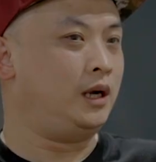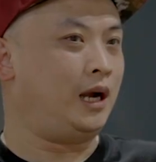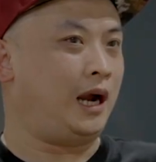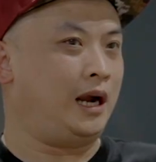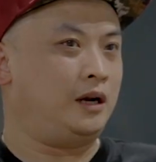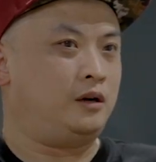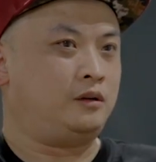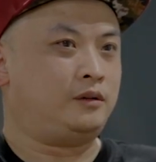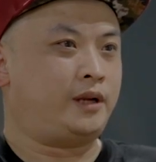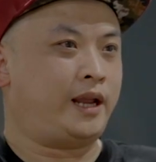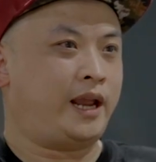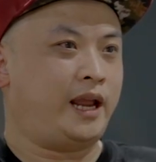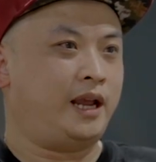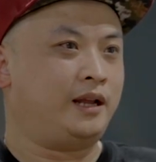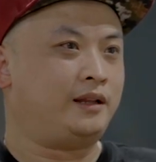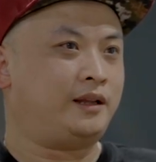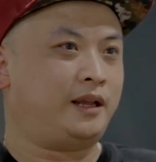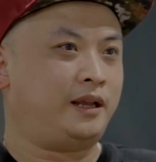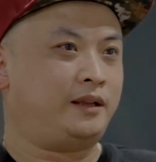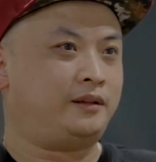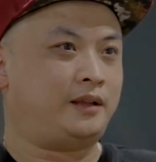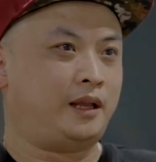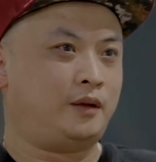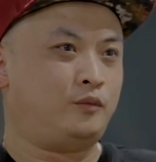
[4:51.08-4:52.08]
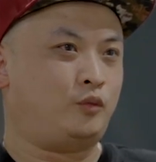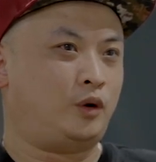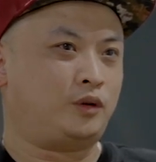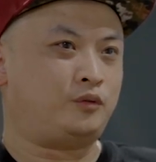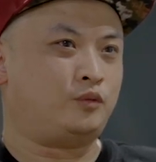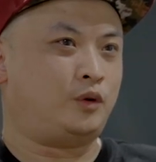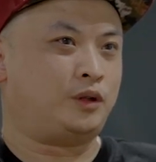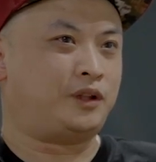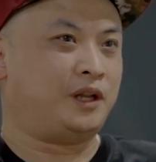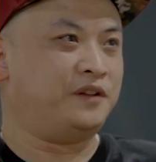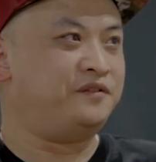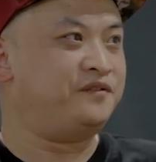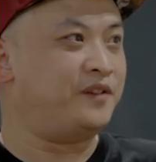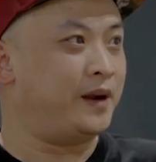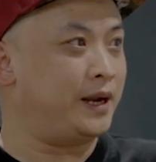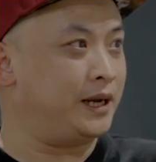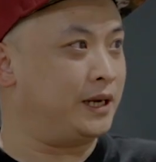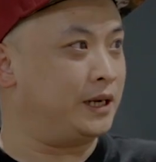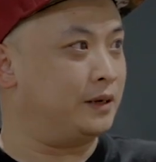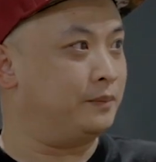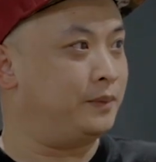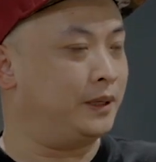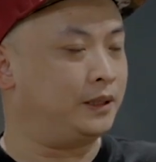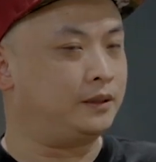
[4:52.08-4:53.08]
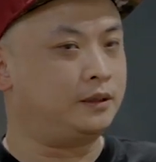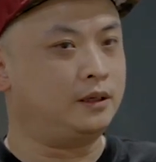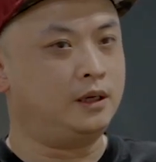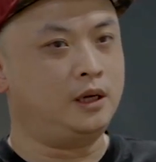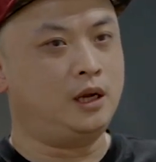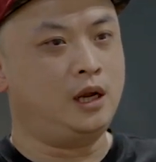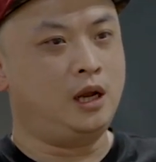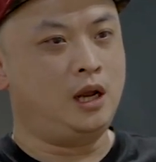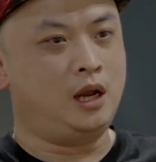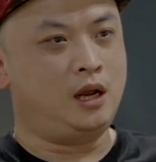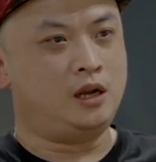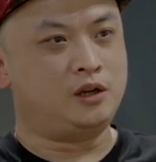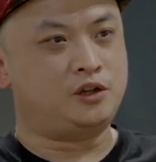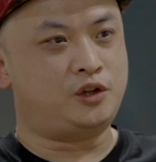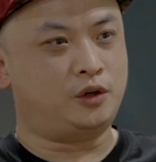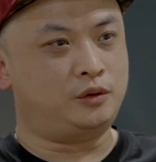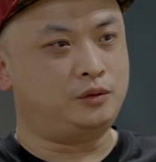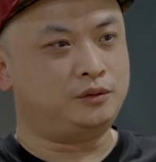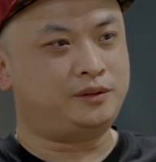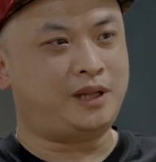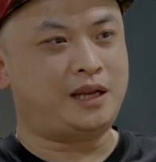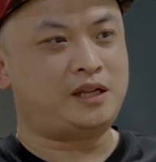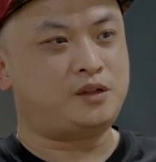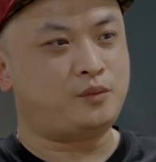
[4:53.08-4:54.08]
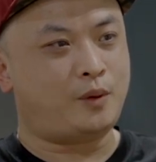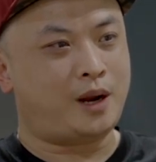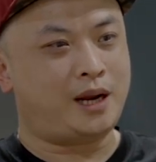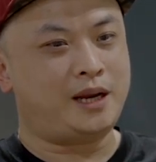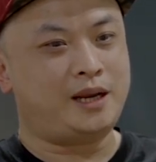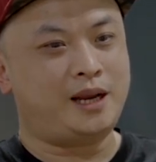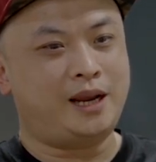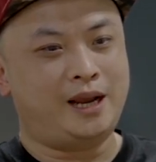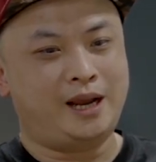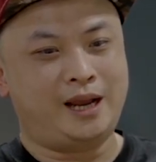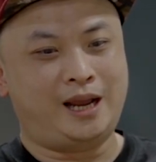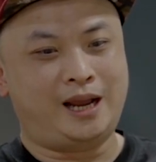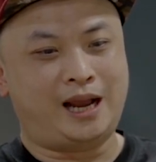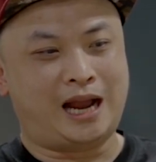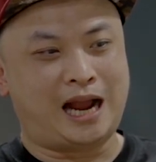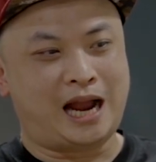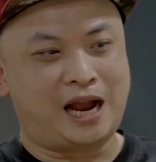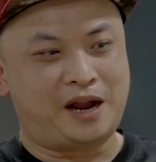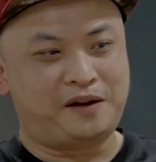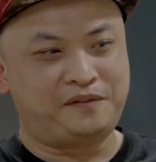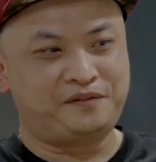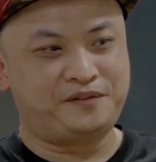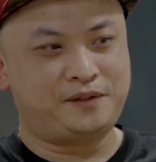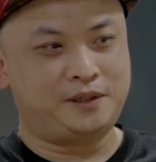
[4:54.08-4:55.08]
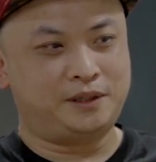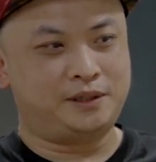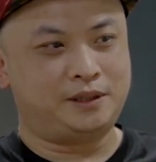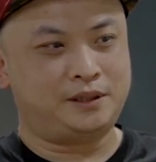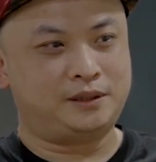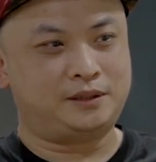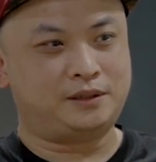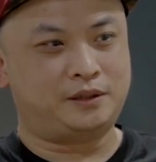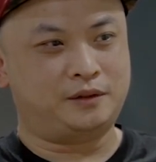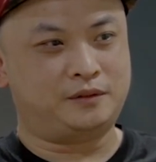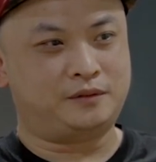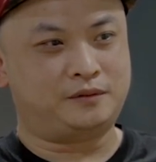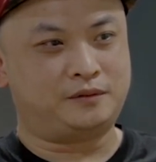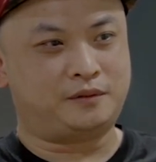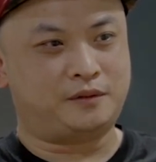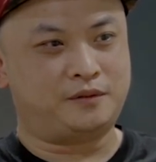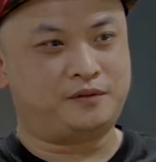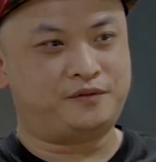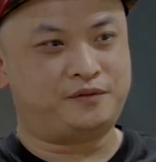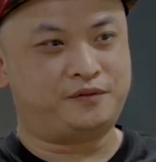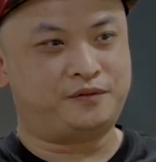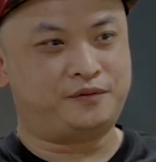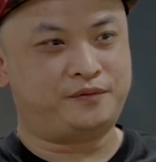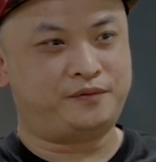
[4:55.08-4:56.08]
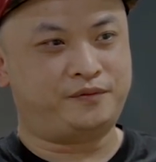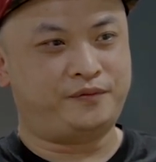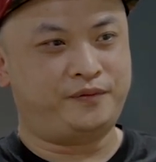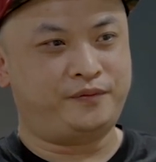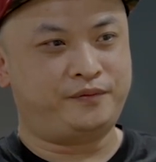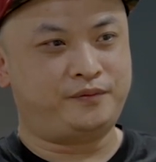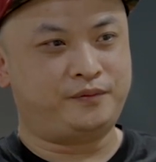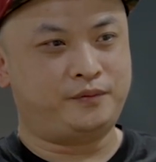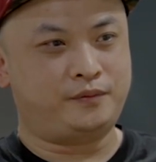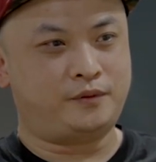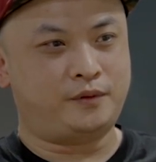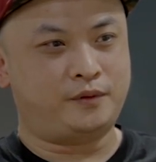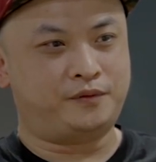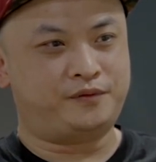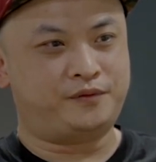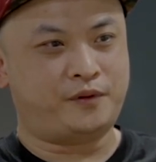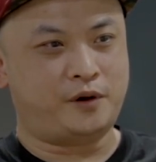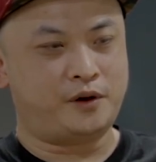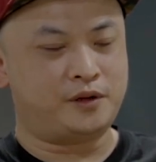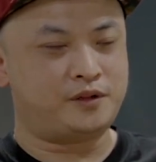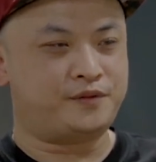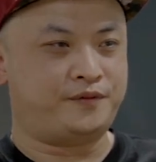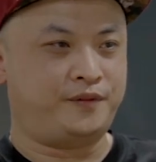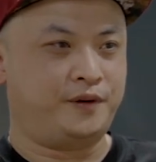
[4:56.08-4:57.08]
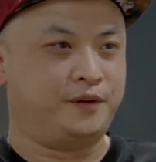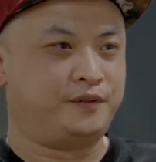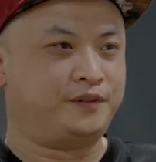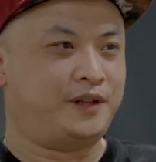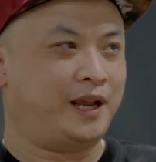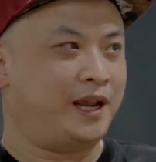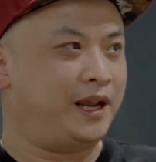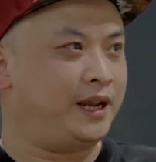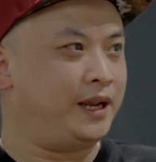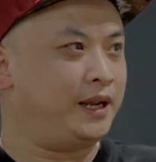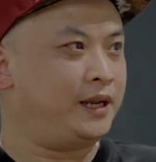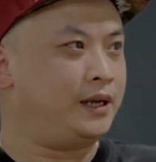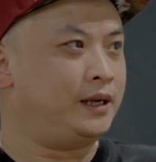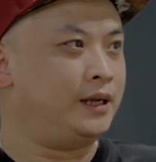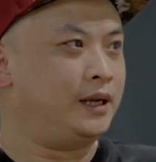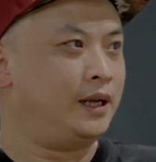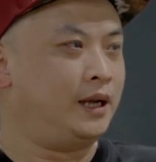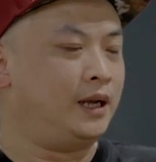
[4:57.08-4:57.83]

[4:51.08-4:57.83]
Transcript: I don't care what they think, but so that's why after the first few days,